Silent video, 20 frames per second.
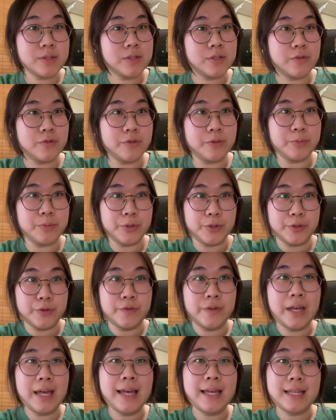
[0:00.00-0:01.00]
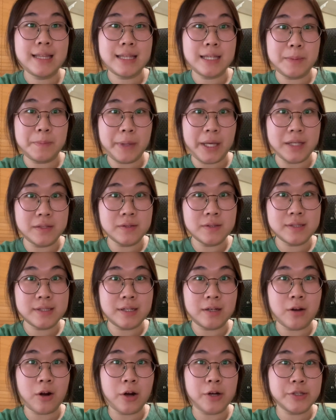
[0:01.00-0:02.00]
to remove the basal
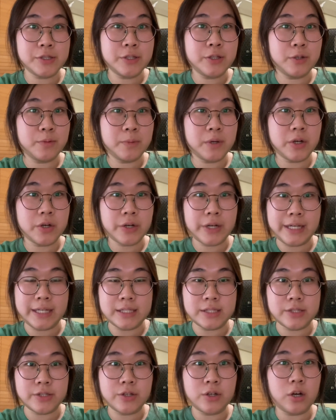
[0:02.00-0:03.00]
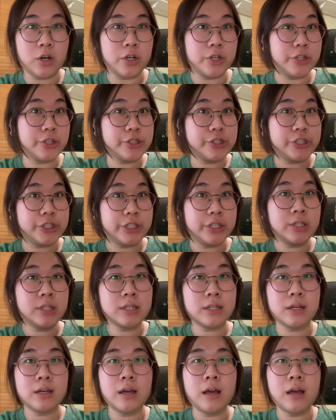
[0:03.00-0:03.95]
cell carcinoma or cancer on your cheek.